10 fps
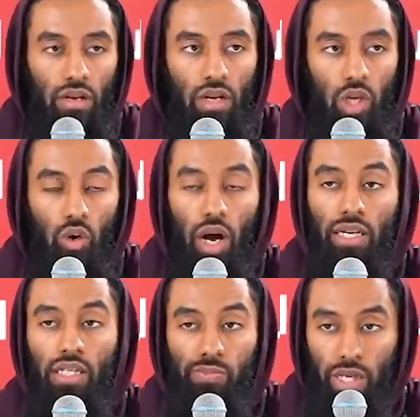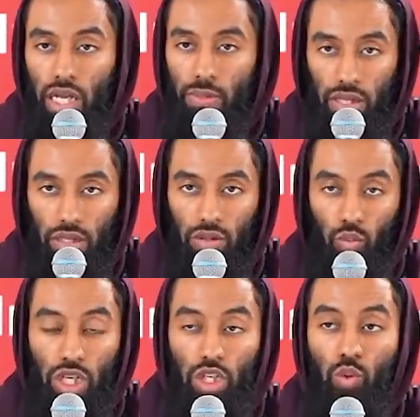You are in this predicament.
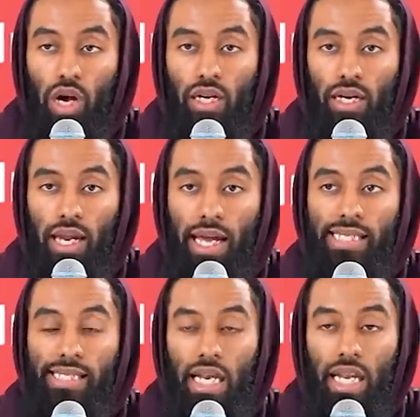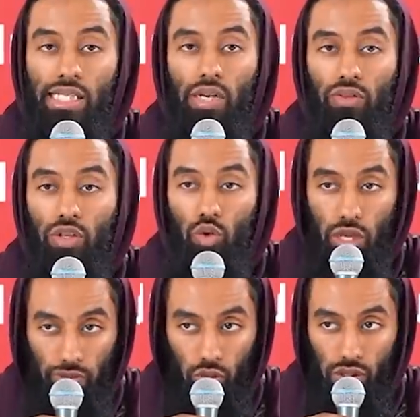Which one is the lesser of the two
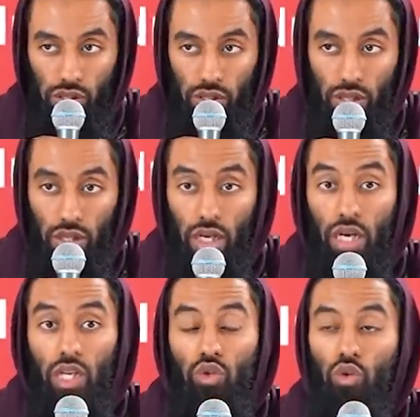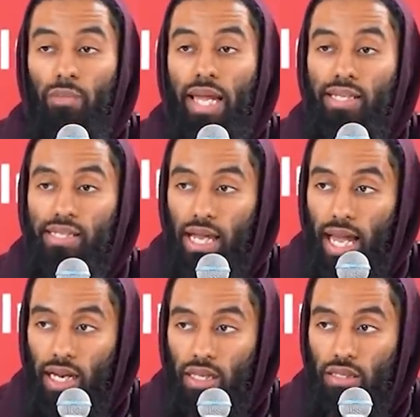evils? To remain
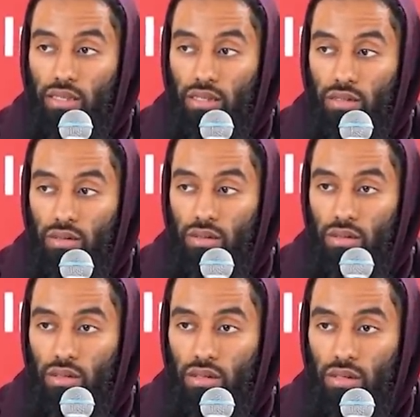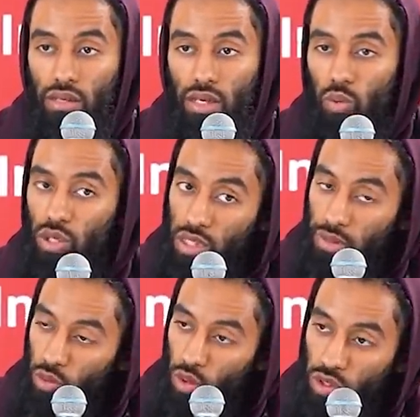silent, which is
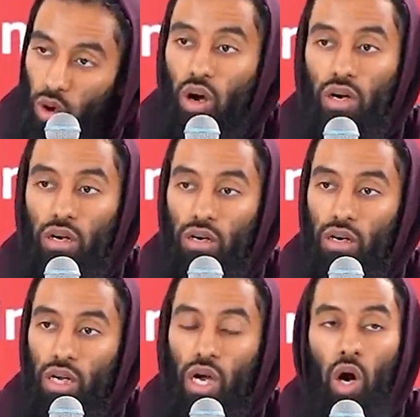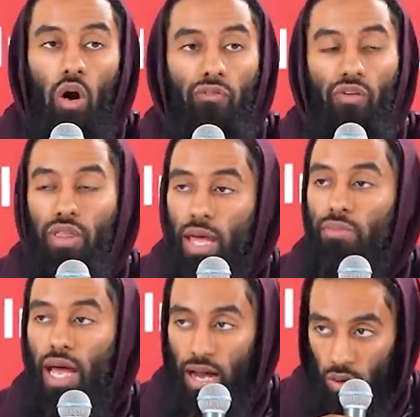of course wrong, or for them
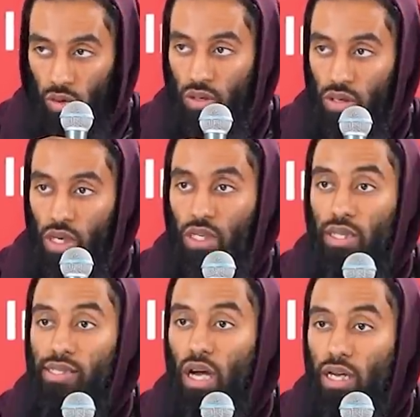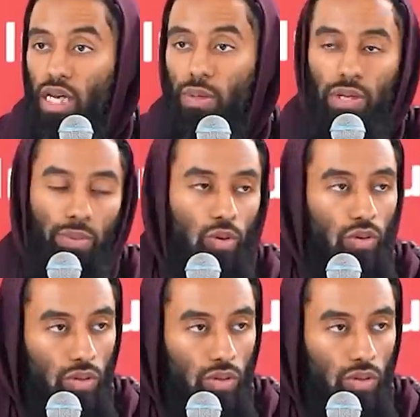now to start killing people?